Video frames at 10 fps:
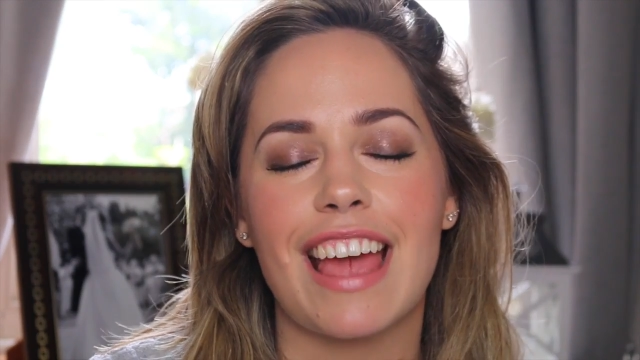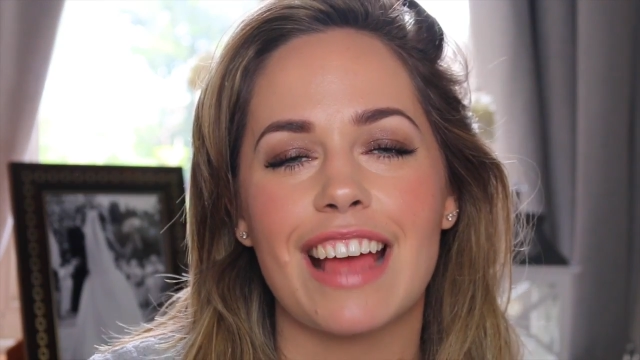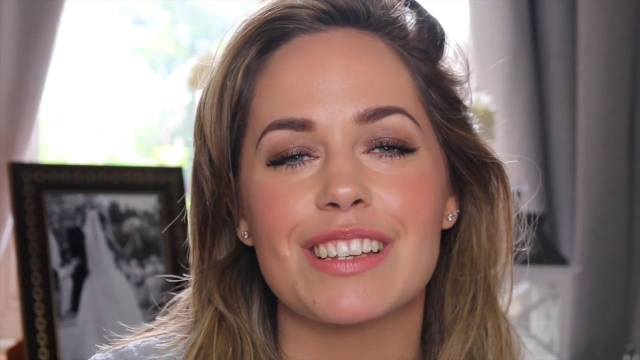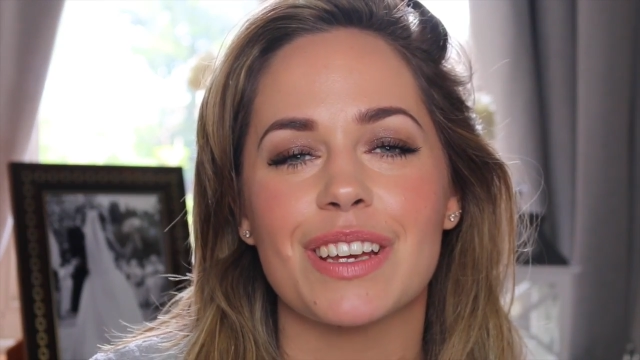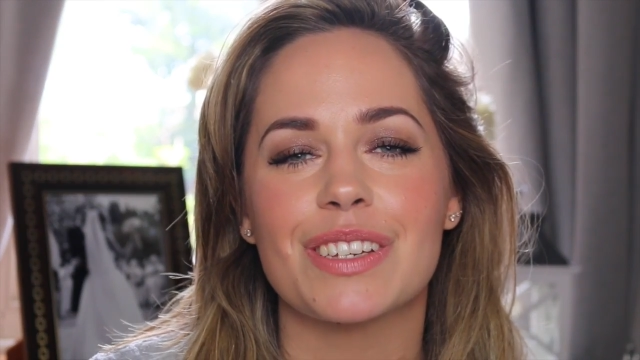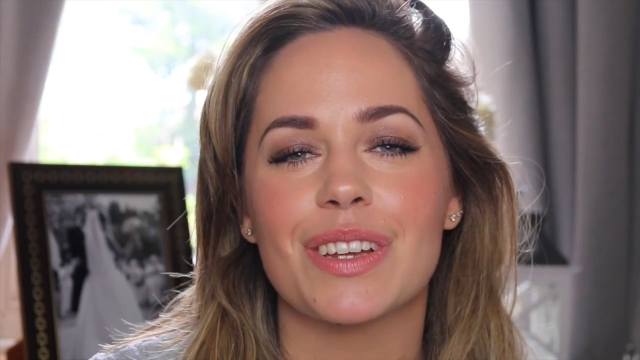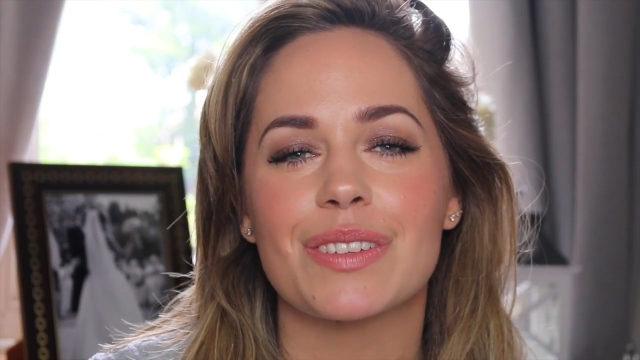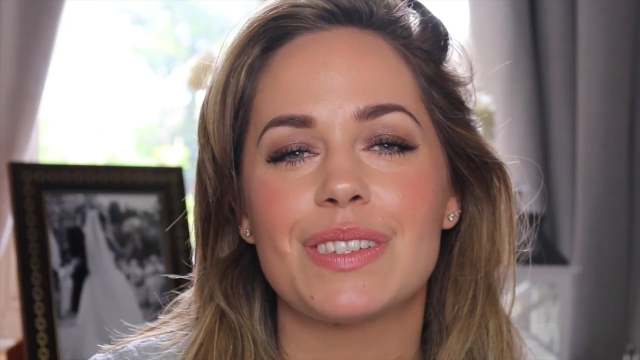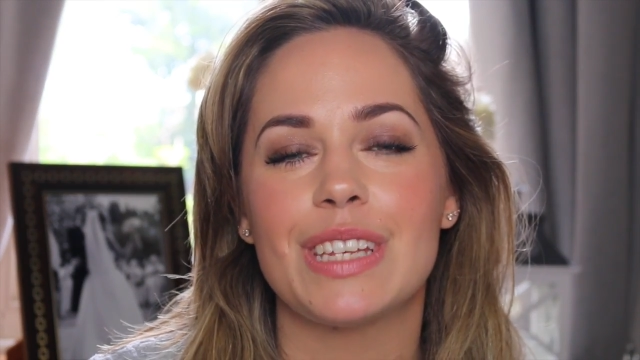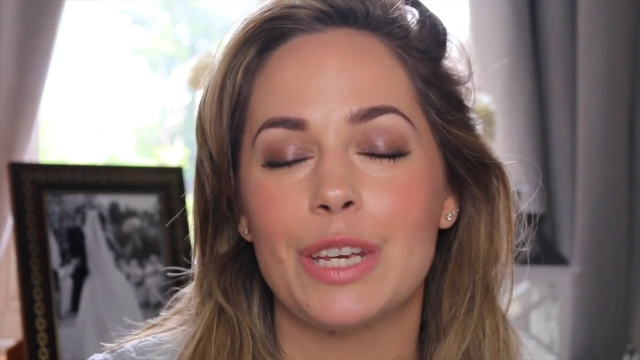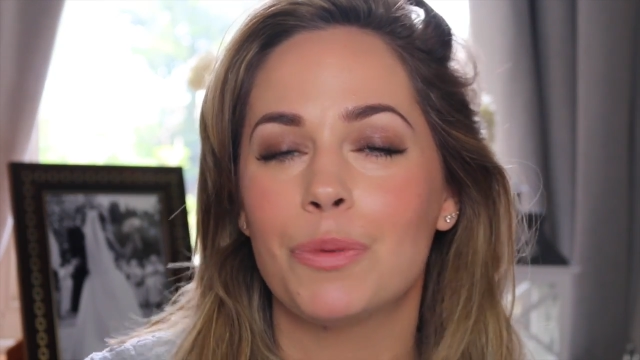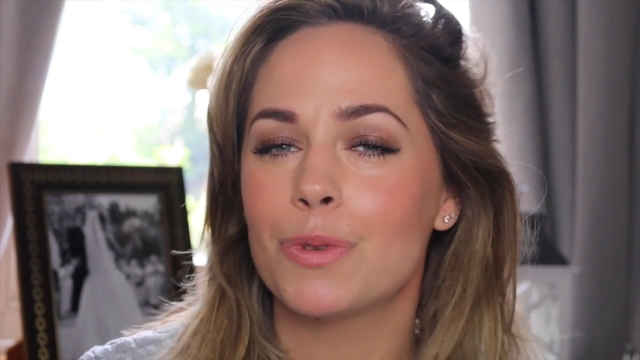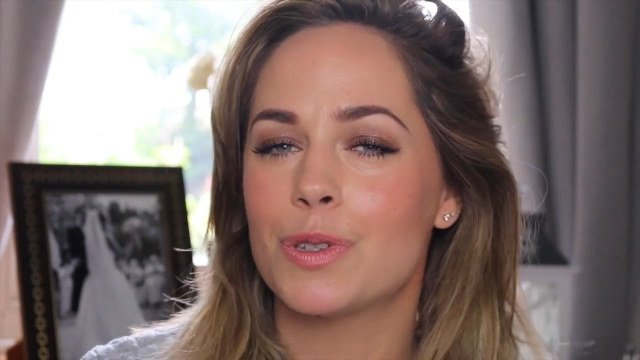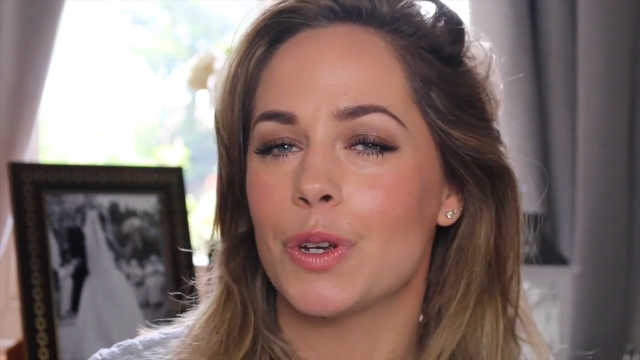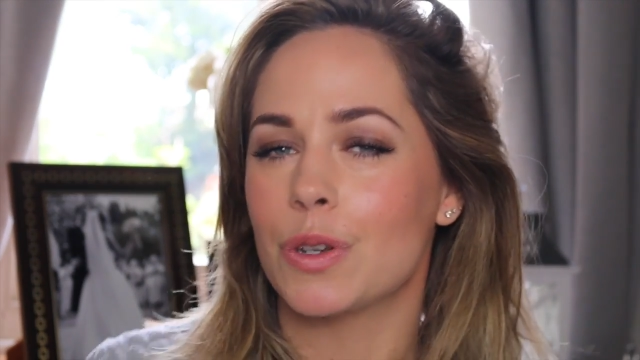and I shall see you
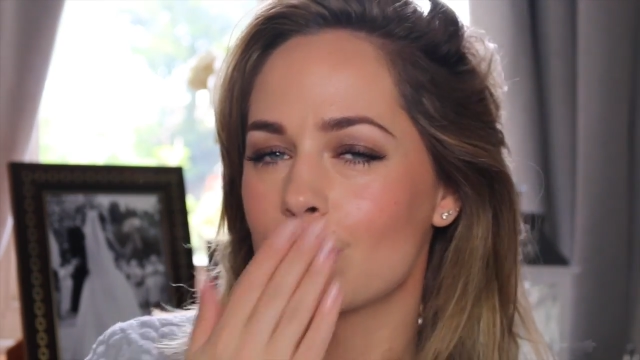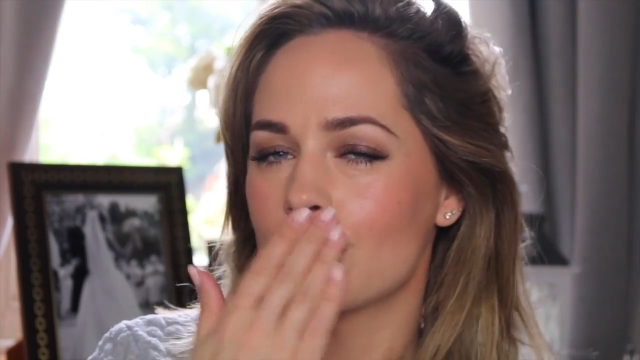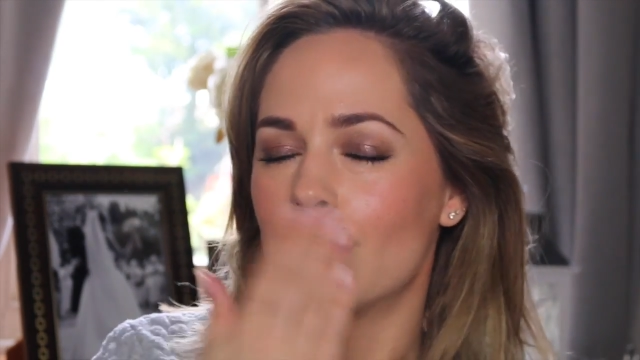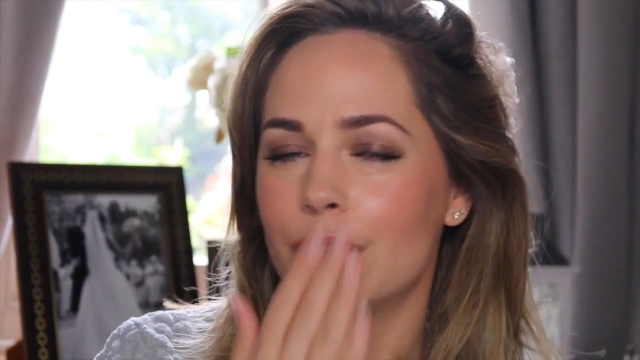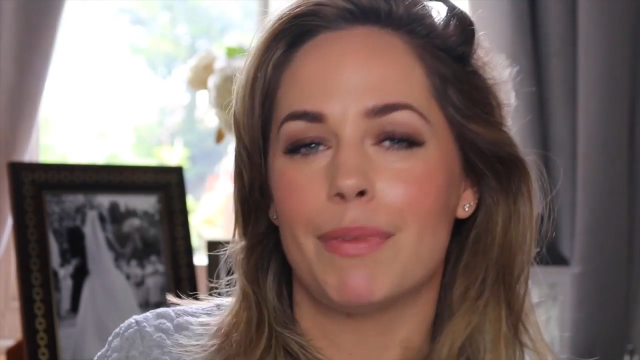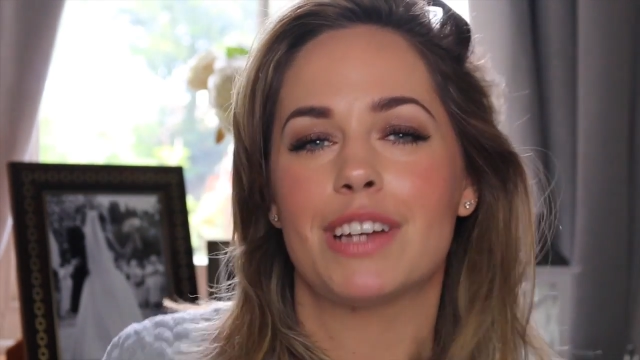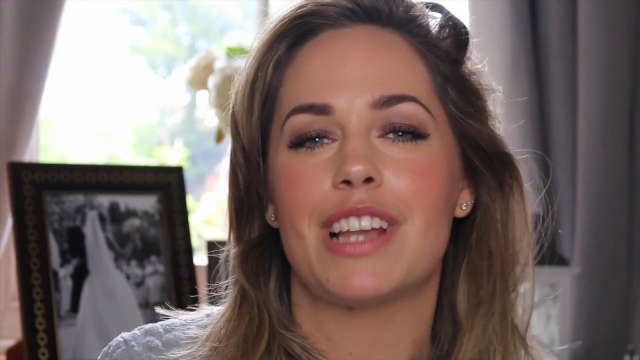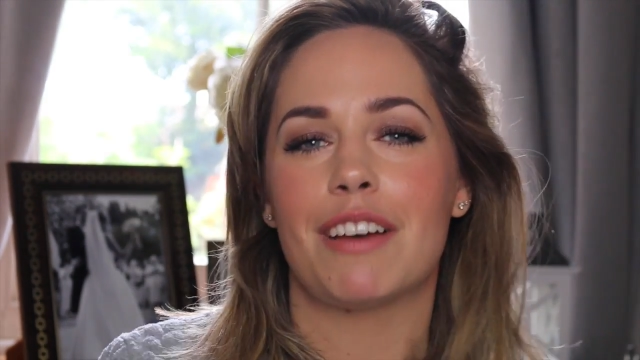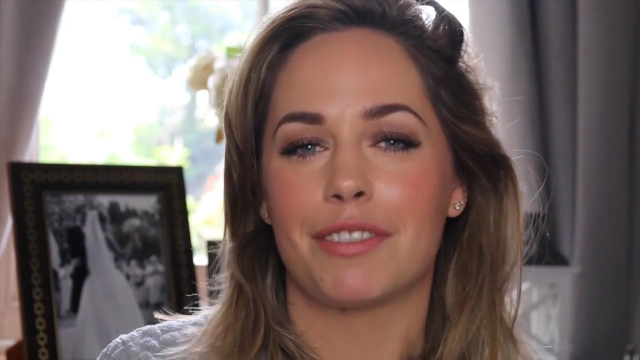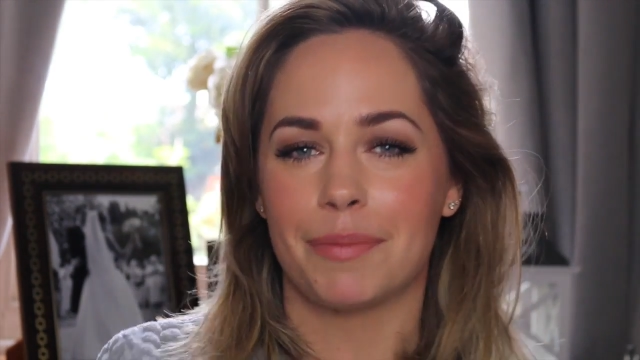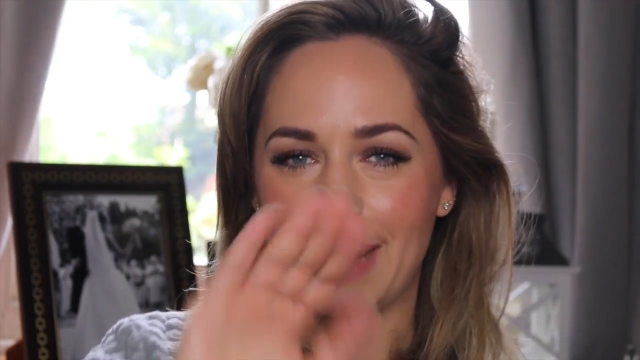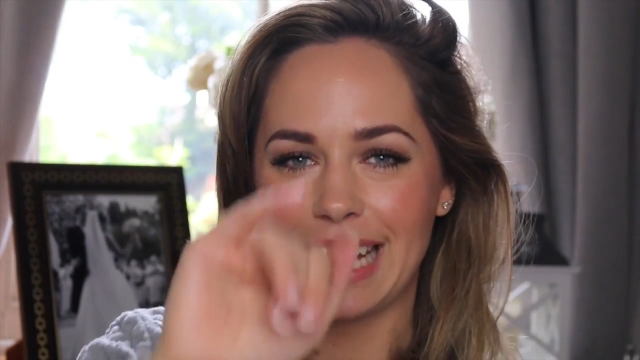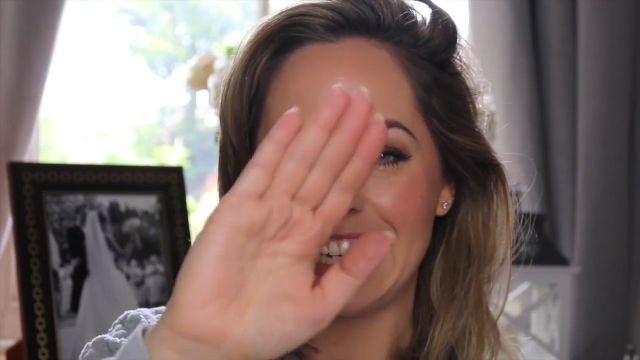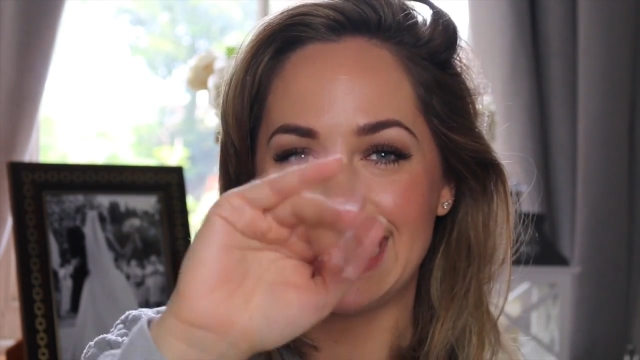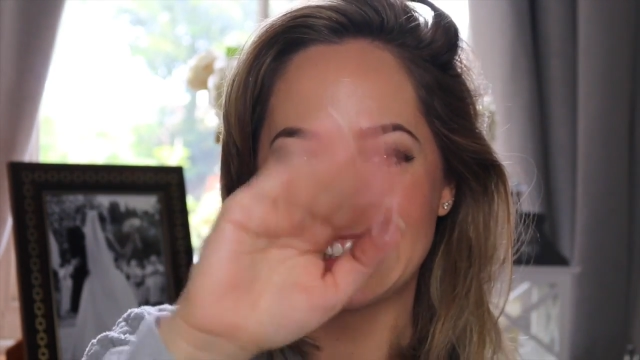all soon. Much love,
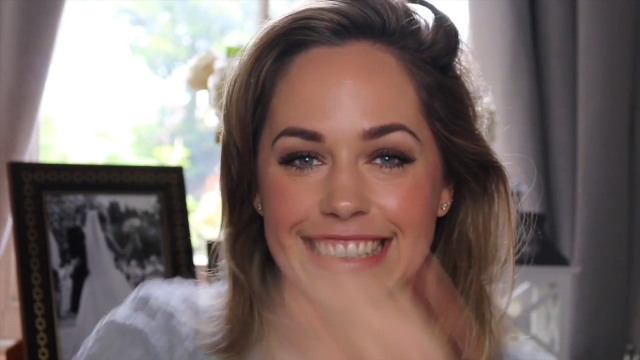bye.